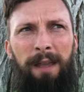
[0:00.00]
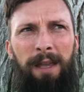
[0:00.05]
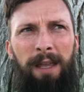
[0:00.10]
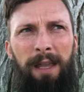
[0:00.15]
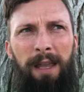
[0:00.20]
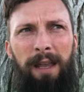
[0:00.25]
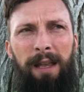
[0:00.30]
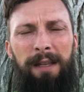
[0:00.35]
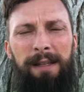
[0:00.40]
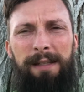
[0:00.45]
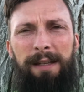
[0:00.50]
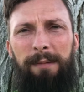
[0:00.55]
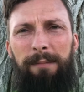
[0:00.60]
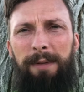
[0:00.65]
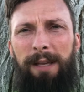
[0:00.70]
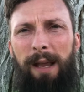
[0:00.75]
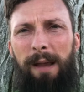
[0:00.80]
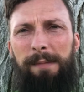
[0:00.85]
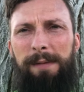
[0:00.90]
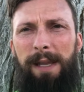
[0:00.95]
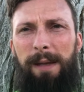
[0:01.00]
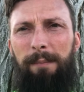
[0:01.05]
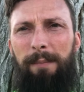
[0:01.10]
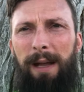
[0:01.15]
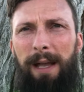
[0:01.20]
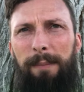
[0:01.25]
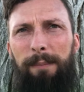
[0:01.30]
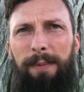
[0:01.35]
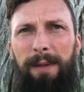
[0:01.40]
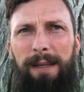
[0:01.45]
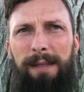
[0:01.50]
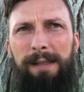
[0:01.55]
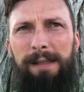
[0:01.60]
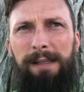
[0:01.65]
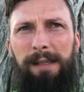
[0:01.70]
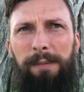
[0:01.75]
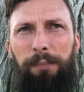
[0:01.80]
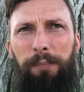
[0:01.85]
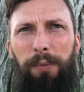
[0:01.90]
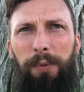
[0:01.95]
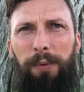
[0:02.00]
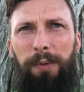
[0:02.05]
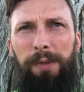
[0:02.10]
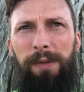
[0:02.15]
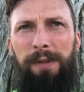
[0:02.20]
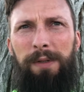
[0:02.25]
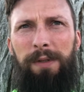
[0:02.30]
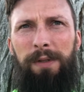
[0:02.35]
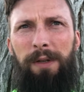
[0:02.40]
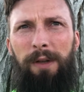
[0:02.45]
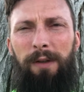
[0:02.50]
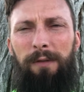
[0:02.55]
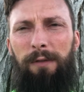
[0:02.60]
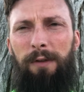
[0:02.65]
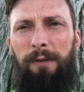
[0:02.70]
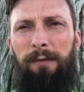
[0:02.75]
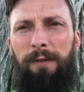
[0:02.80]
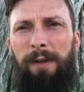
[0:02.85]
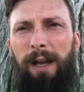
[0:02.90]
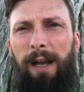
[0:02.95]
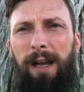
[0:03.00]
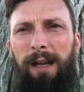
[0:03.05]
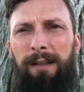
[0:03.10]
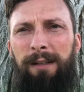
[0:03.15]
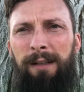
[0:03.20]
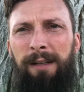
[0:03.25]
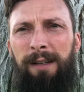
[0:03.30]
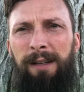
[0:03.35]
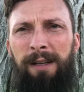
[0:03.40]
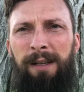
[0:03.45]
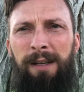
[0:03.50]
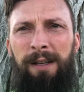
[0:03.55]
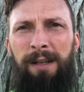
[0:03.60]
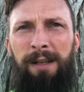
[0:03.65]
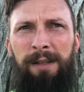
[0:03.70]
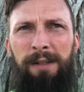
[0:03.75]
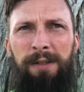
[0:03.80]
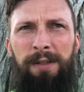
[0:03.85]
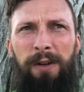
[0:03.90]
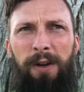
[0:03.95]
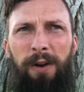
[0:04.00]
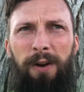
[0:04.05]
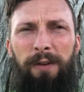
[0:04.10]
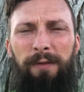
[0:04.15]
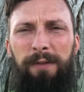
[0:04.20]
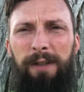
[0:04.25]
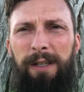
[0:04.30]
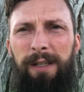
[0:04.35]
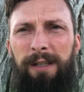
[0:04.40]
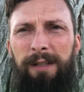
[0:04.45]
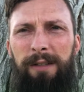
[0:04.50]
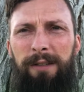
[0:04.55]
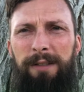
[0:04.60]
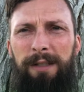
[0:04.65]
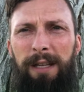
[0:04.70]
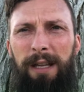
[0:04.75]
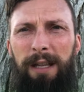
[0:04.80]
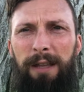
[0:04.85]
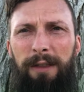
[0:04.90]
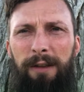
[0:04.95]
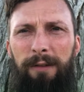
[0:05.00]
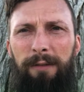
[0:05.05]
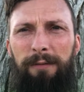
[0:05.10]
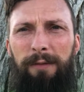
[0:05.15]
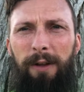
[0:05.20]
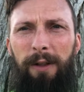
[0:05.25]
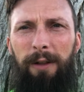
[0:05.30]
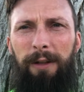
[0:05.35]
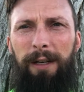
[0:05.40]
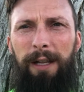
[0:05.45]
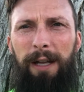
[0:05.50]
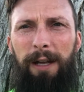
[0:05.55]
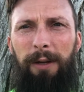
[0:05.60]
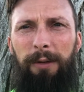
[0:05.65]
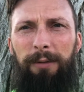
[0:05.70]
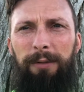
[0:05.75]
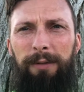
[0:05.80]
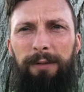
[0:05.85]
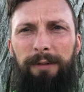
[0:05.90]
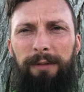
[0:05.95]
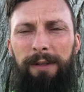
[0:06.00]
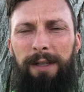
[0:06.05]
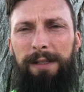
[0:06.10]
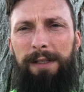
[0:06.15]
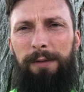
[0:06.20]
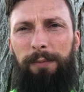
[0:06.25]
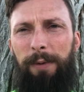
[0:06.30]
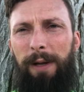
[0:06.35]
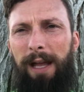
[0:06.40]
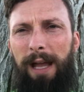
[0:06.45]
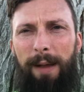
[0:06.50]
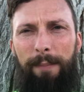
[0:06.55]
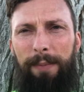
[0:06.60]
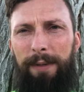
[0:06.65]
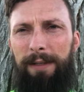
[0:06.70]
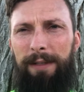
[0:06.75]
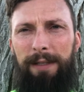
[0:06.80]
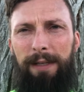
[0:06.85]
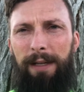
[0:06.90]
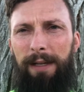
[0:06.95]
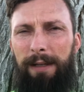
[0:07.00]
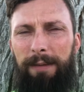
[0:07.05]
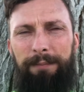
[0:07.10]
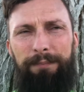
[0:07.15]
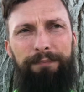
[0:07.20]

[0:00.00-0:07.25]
And sometimes that might be as simple as, if you've got scurvy, your teeth are falling out, and this is what happened to,